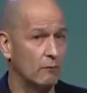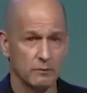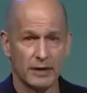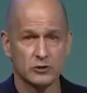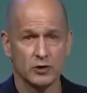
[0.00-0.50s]
We
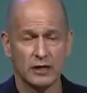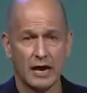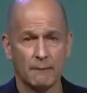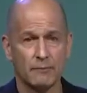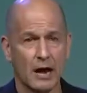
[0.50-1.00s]
make sure to
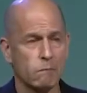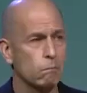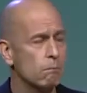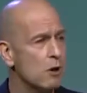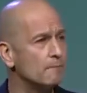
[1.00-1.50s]
cap that,
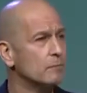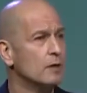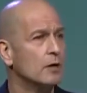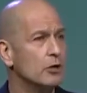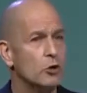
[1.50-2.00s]
but
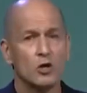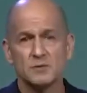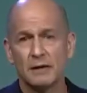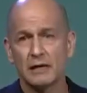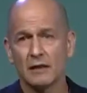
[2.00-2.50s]
you are
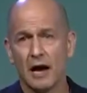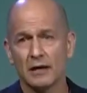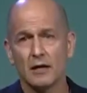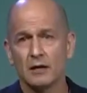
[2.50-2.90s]
spending a lot.